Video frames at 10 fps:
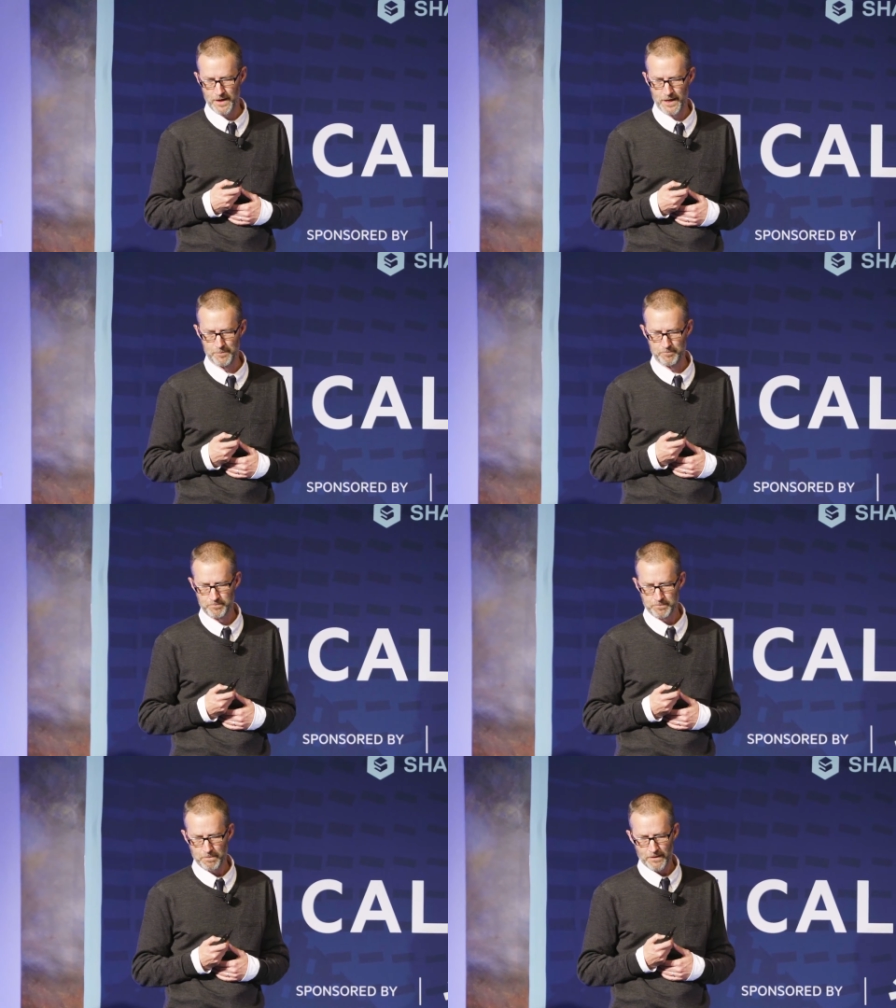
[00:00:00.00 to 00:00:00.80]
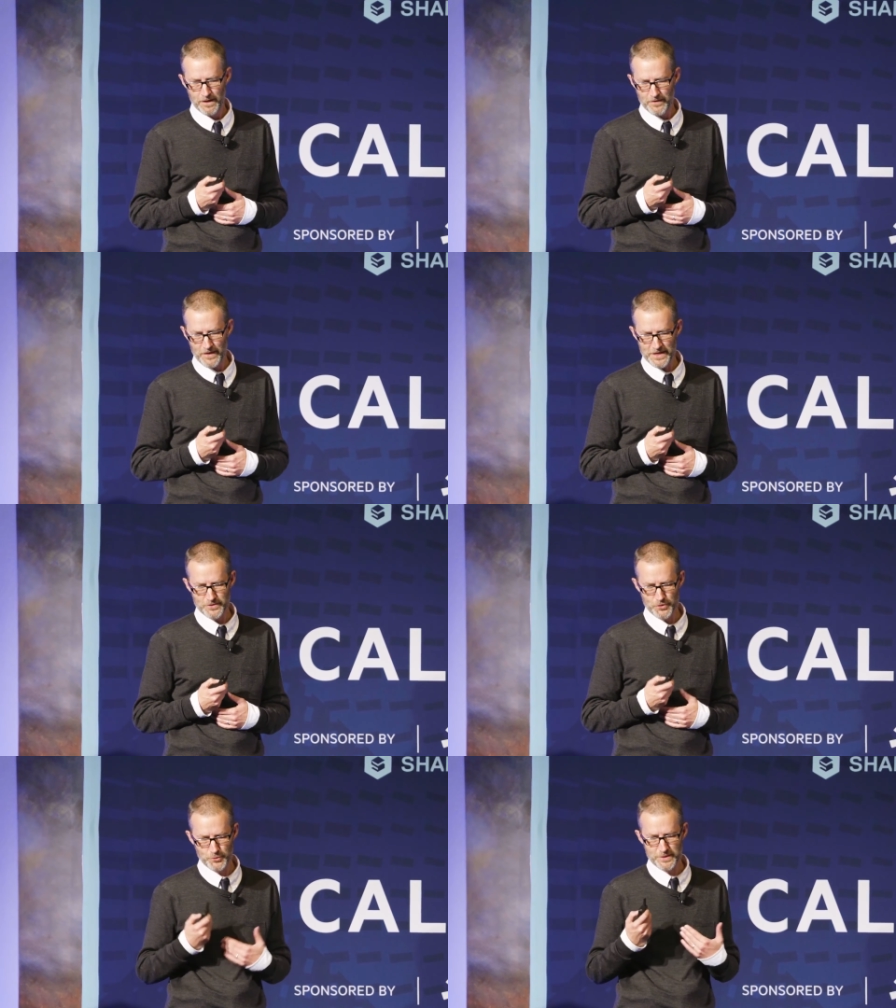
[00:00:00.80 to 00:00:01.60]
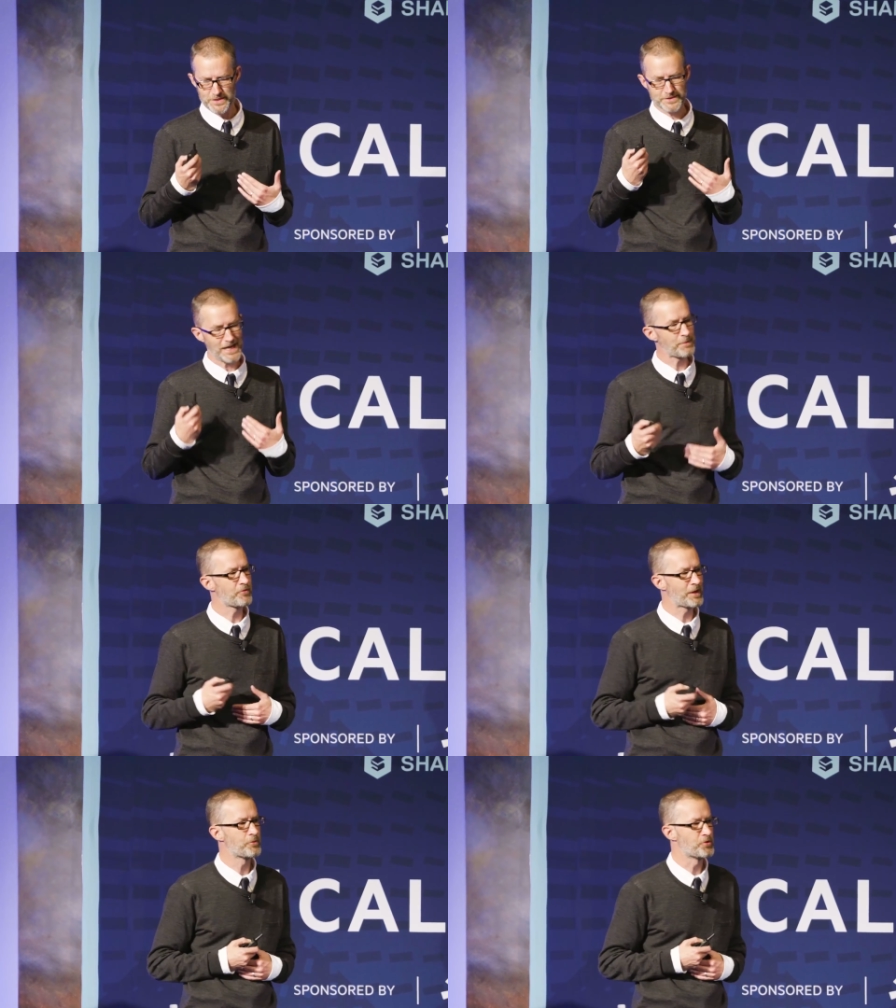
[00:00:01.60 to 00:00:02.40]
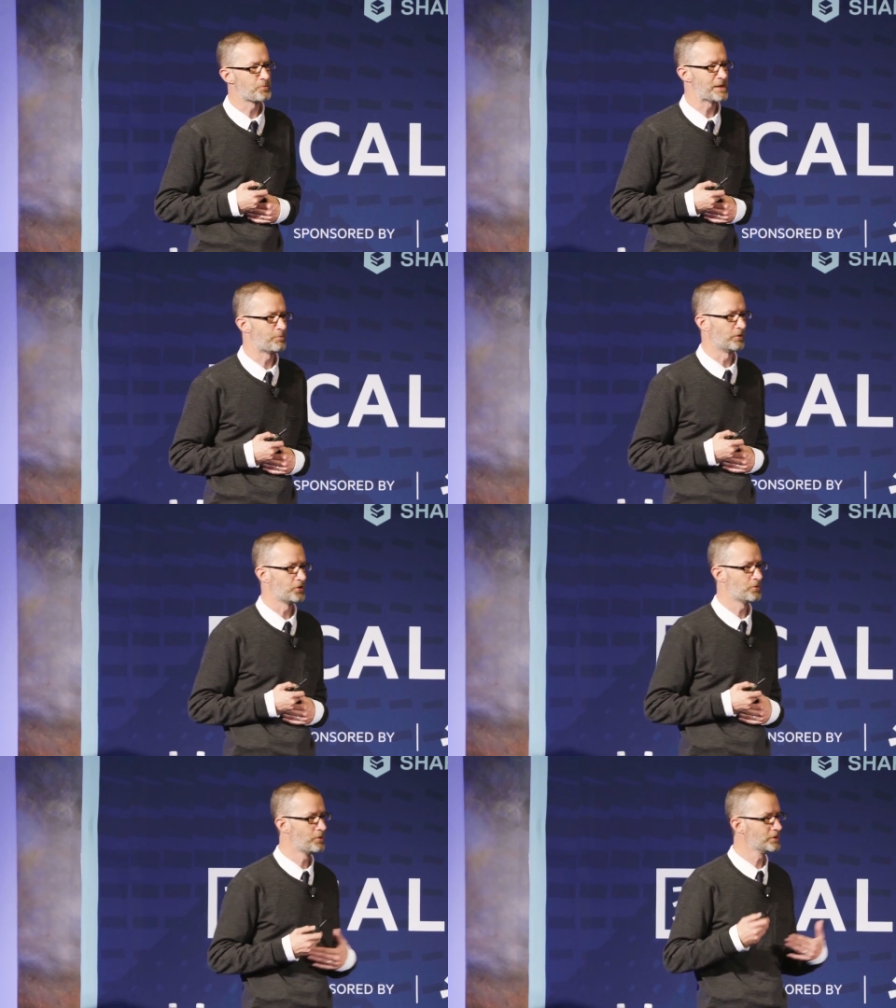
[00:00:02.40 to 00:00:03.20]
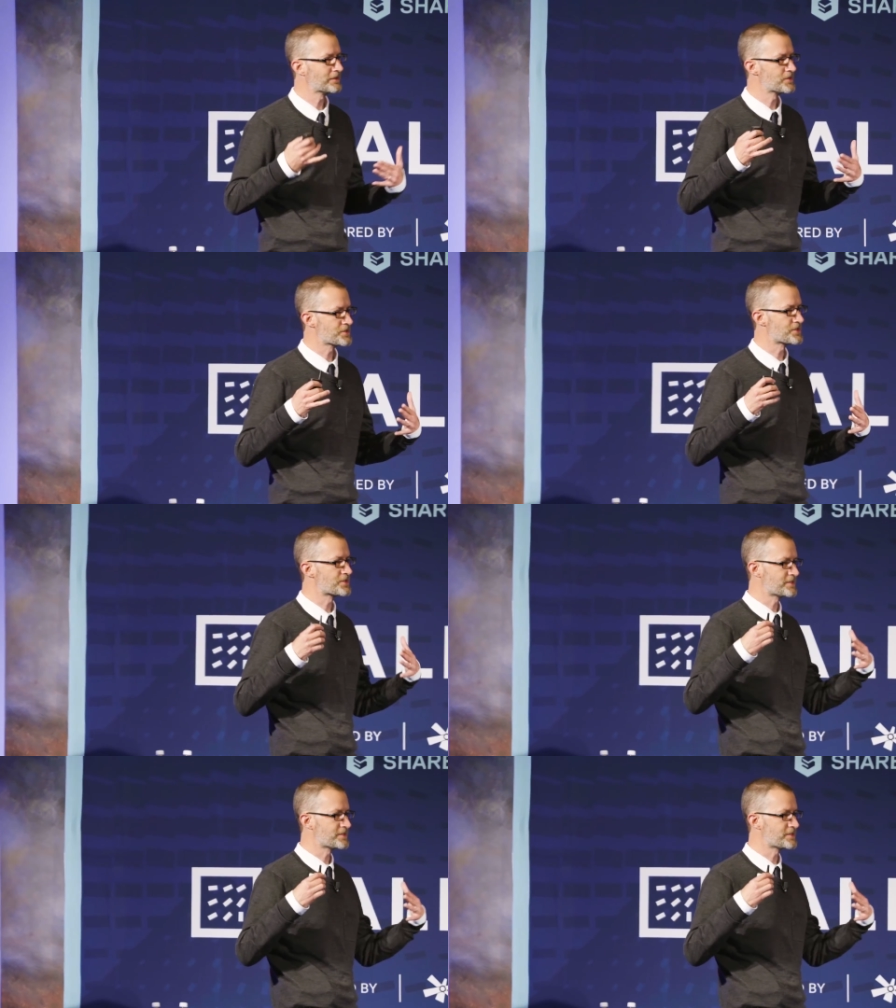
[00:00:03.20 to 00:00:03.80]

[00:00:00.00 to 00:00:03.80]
Um, you're doing the same thing with your people. You're building this